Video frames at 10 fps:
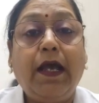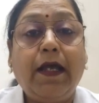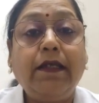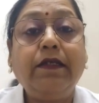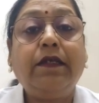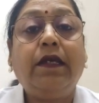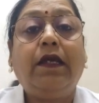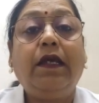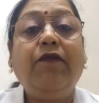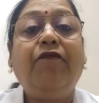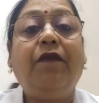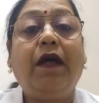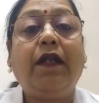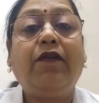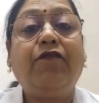and if
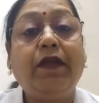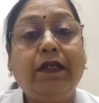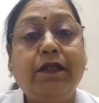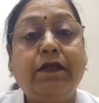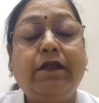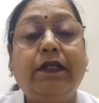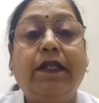untreated,